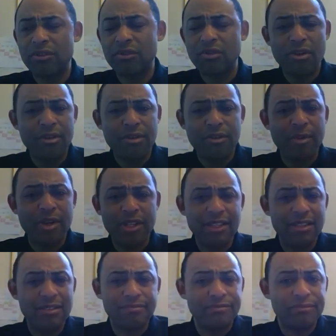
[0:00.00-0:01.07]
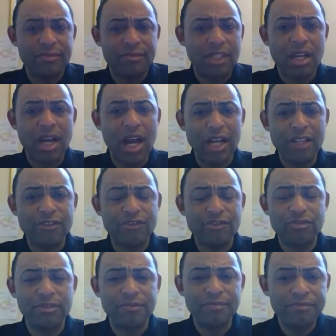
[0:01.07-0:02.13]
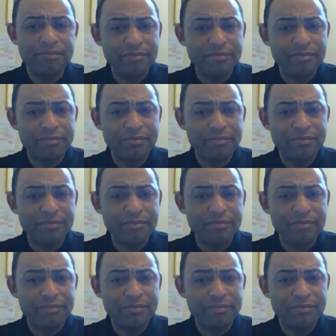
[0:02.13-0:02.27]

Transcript: to earth, but God should